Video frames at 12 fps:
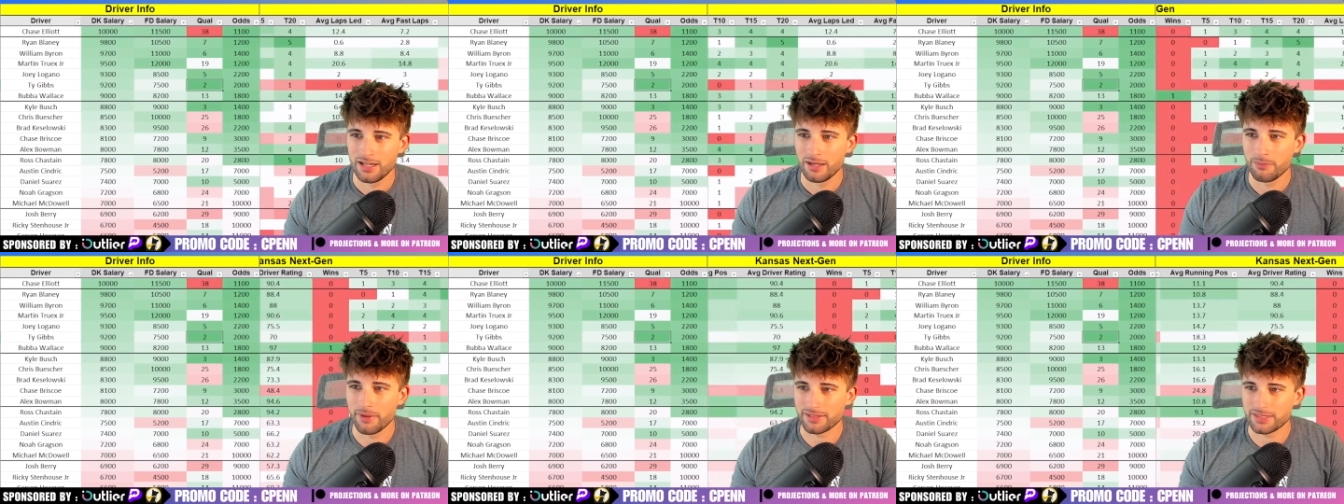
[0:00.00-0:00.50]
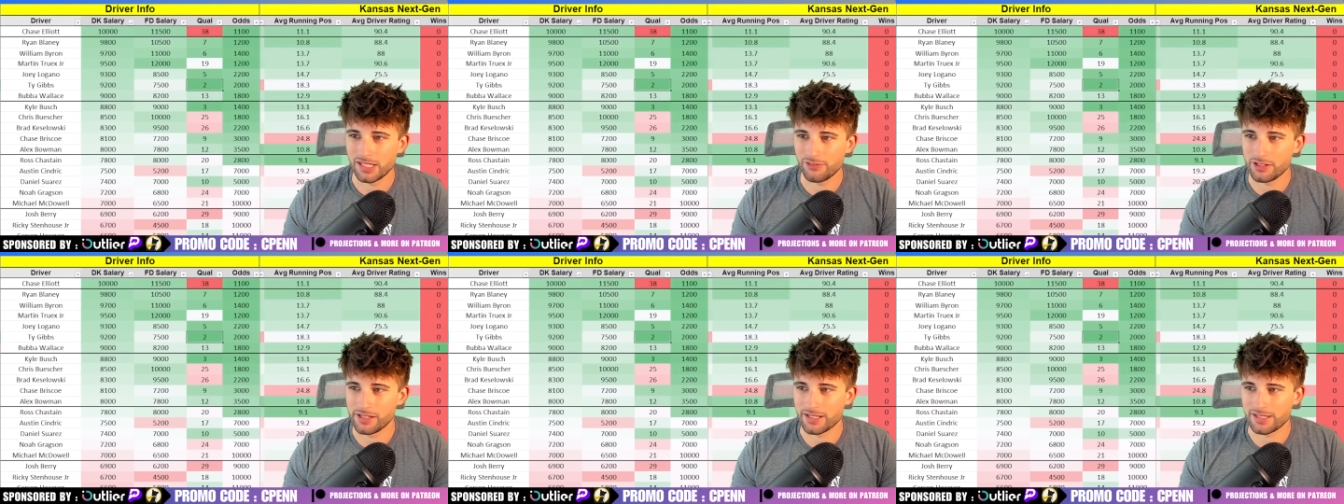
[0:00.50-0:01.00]
Mixed in, if you're
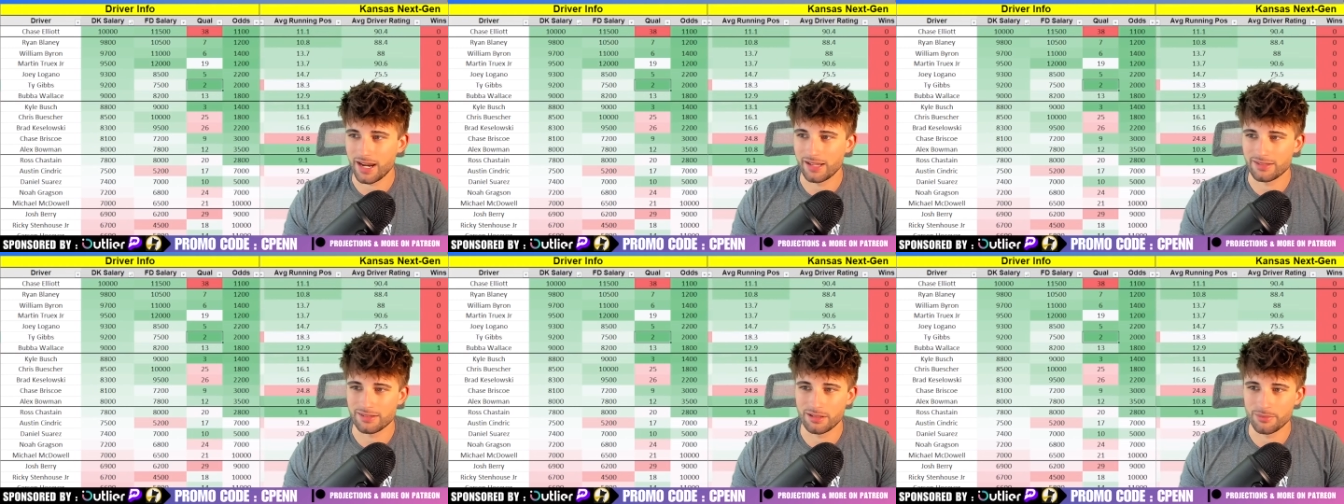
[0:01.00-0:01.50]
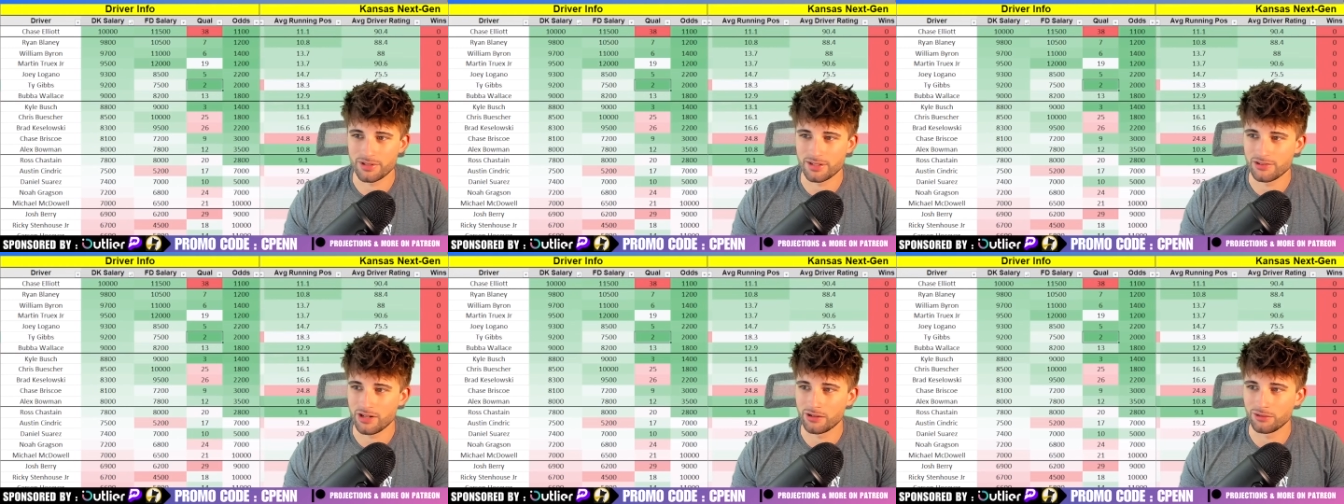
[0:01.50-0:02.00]
looking at his Kansas numbers
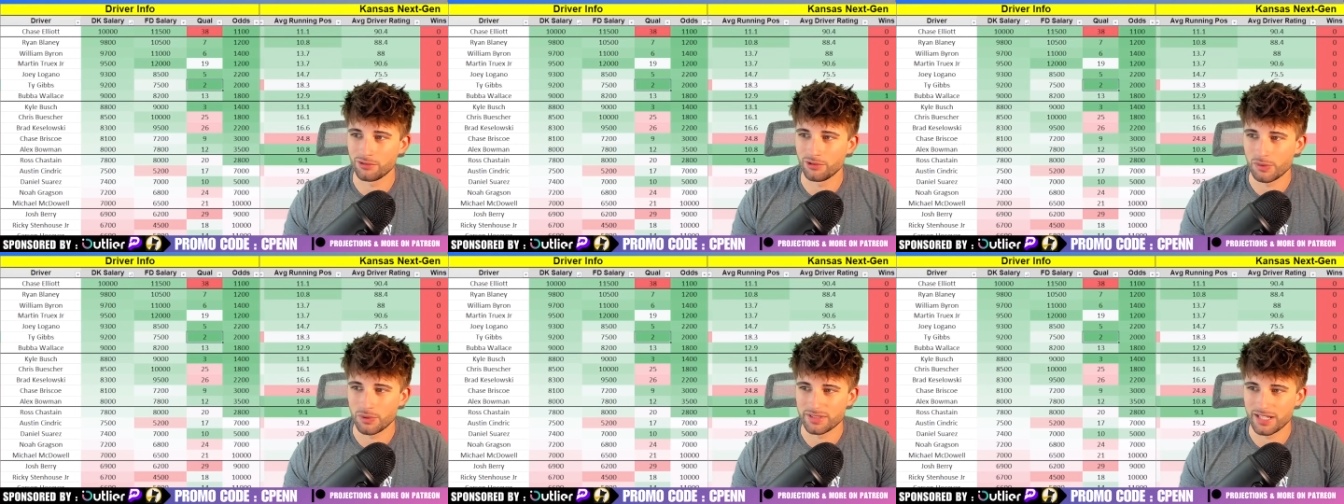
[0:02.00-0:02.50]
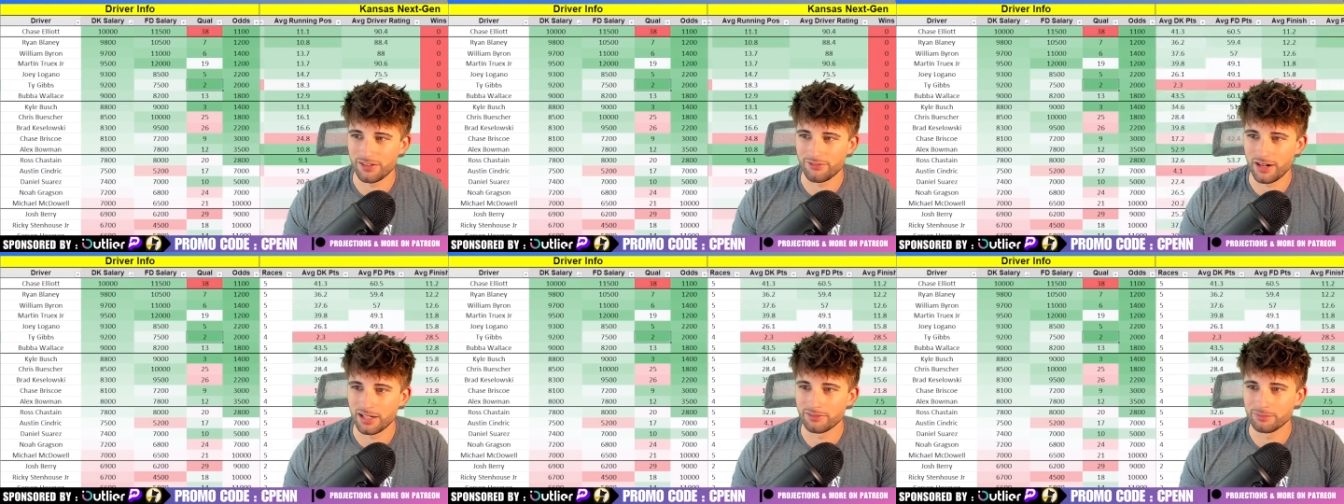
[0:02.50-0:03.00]
in general, only one top
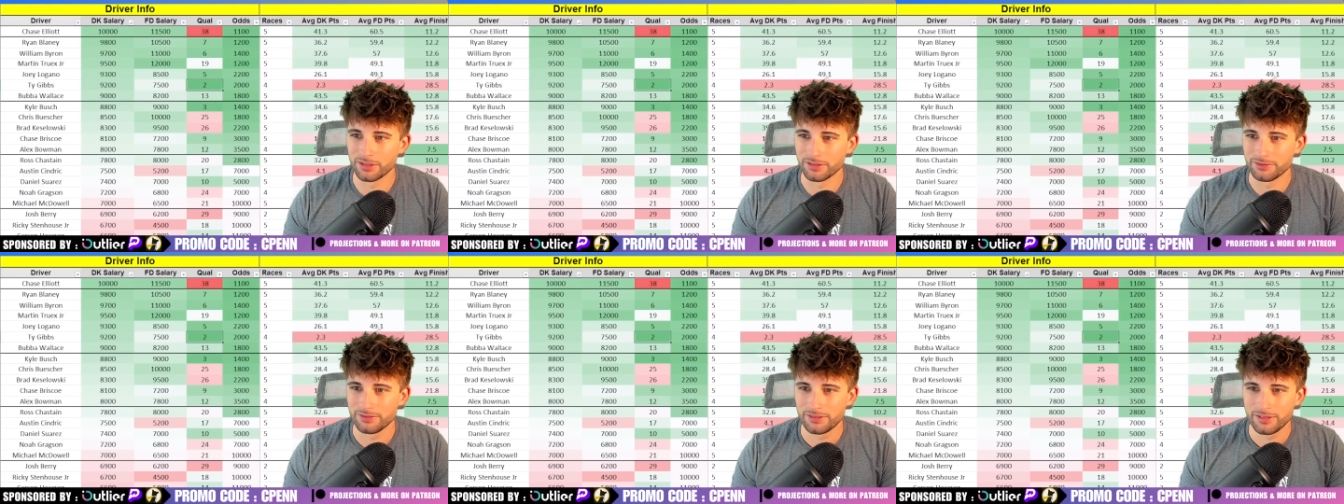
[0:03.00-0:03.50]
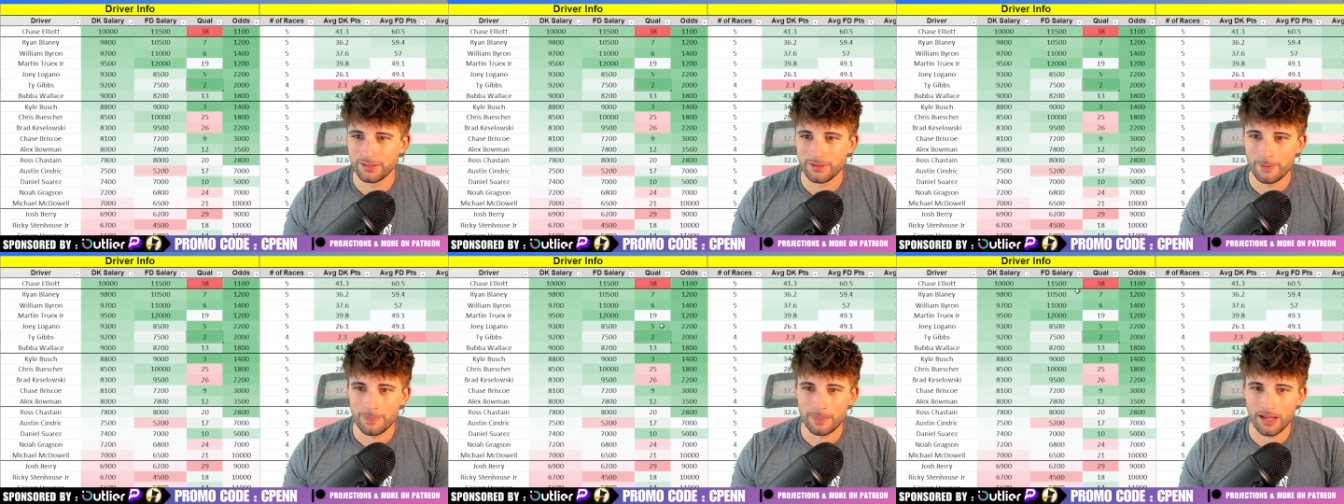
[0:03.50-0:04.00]
five, but
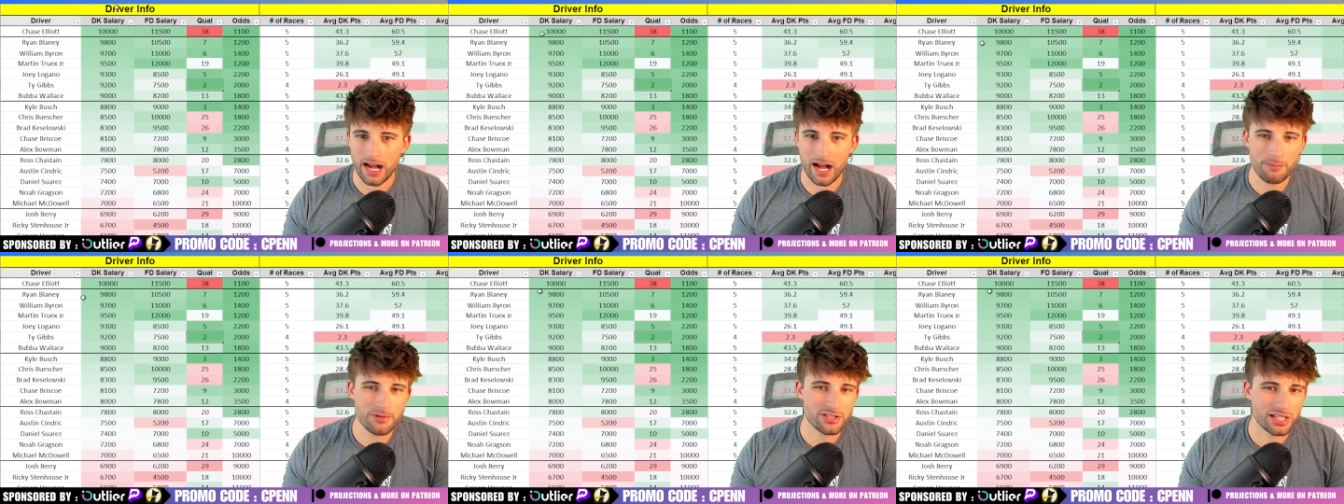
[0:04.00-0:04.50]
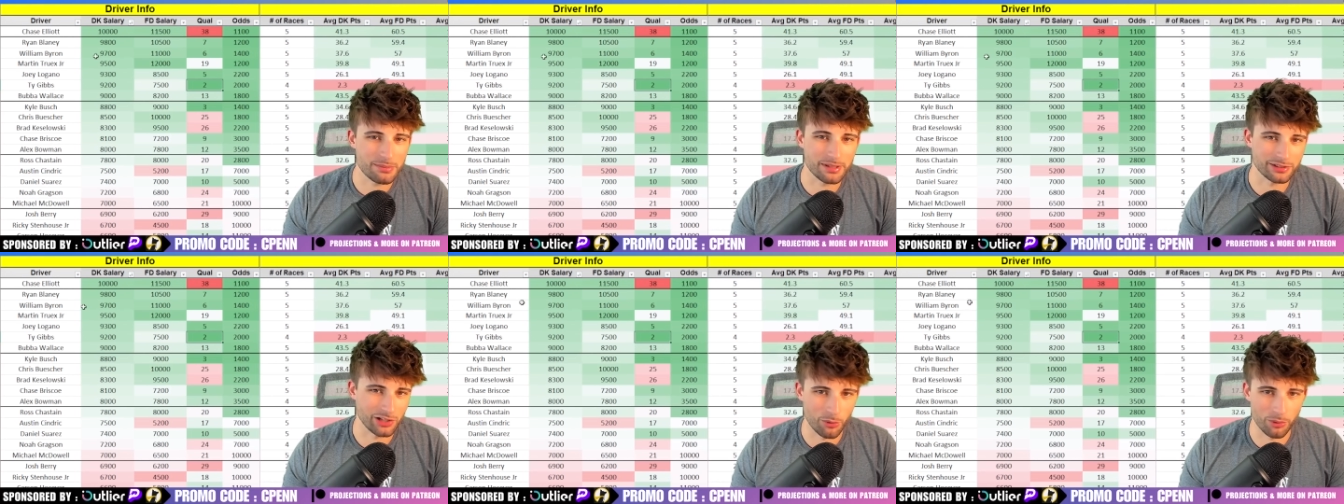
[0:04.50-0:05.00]
I'm just going to be
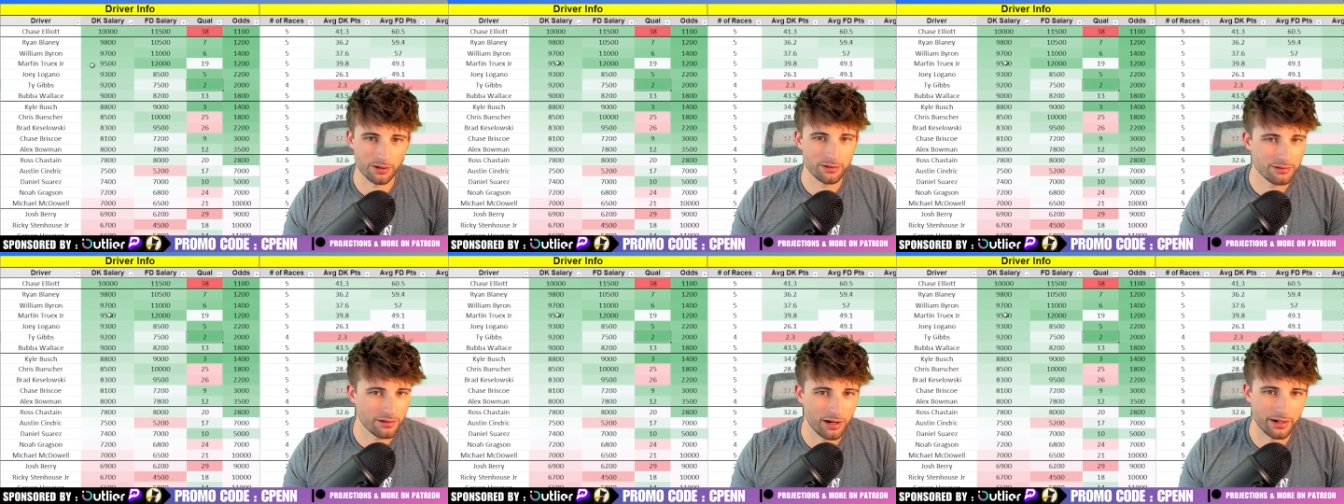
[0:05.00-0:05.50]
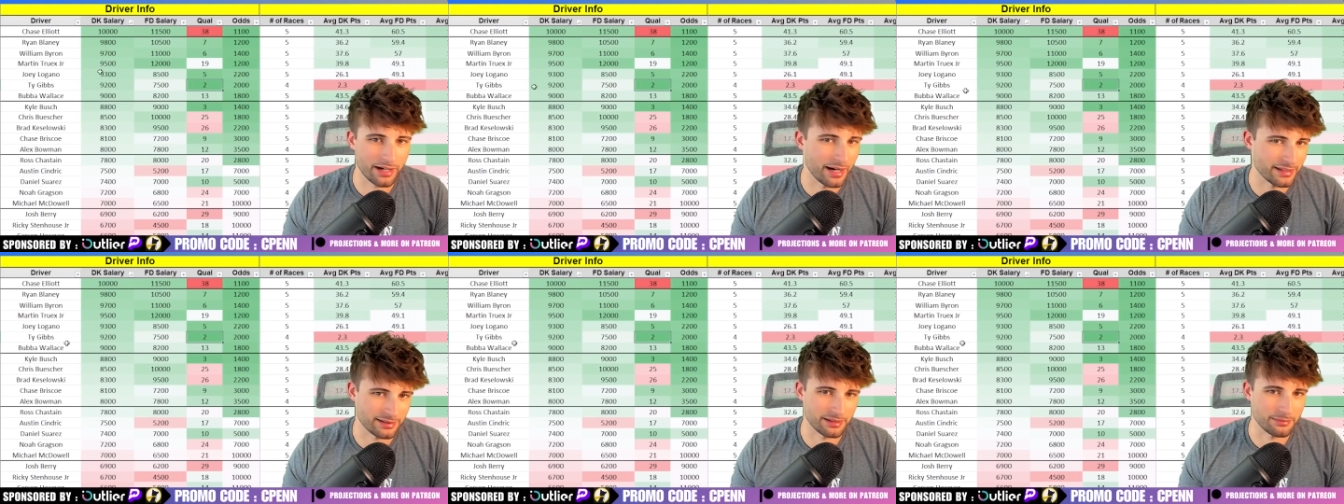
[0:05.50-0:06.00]
lower on
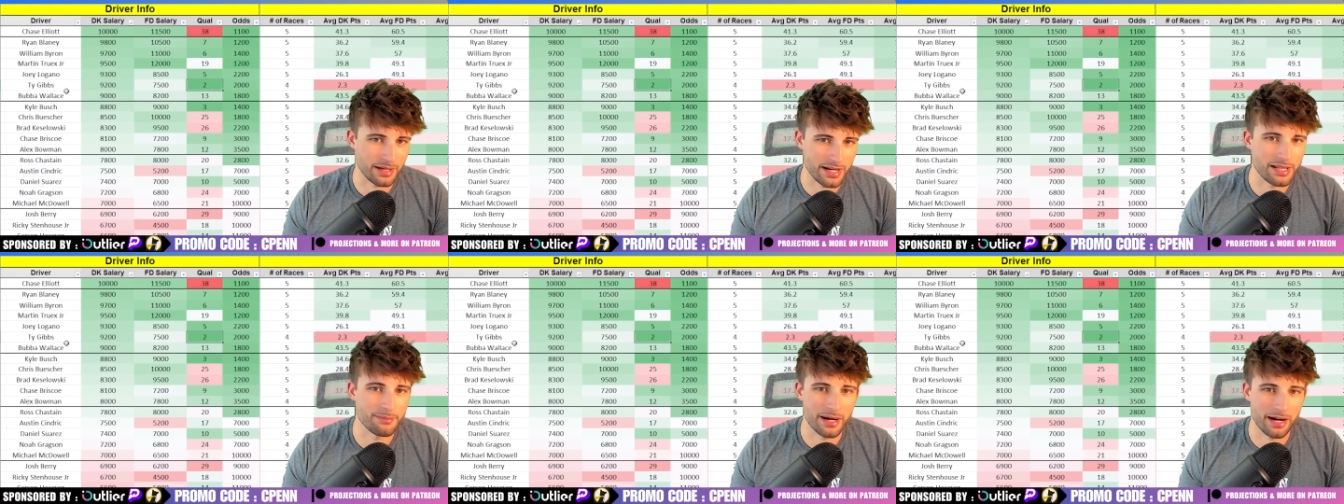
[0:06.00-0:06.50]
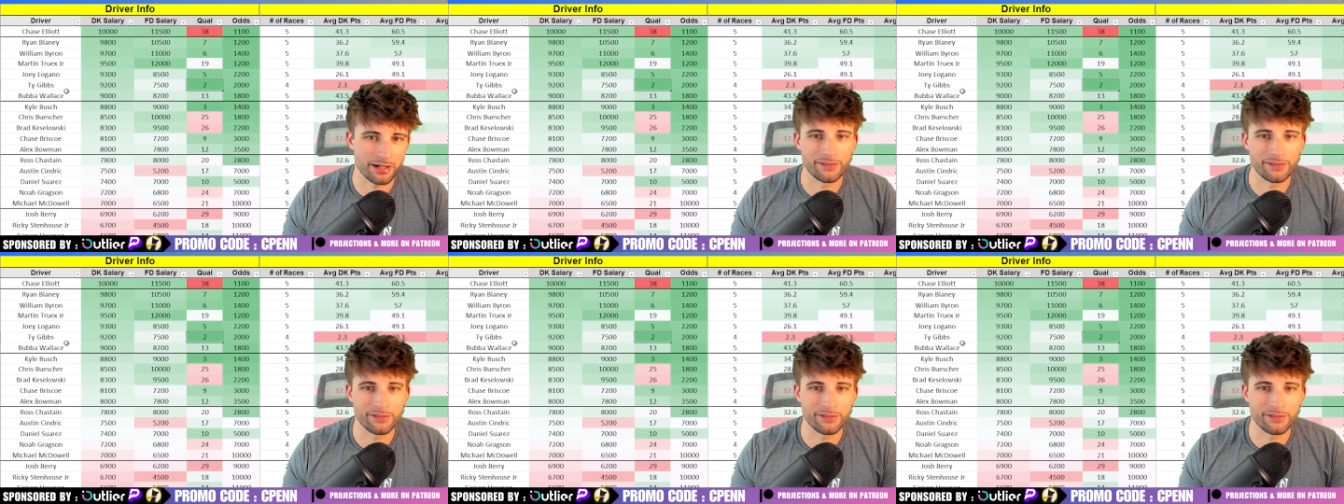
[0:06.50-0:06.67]
guys like Blaney and Byron.